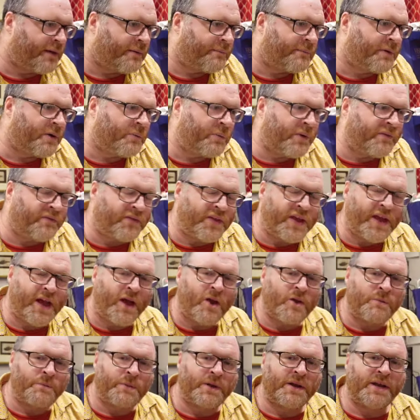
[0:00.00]
But with the
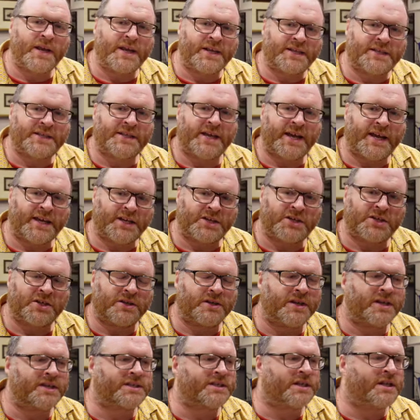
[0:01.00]
opening
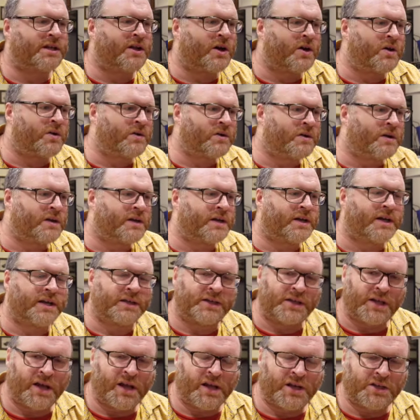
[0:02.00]
section, this long
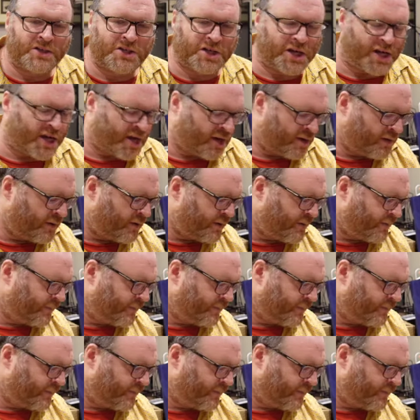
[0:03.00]
adagio,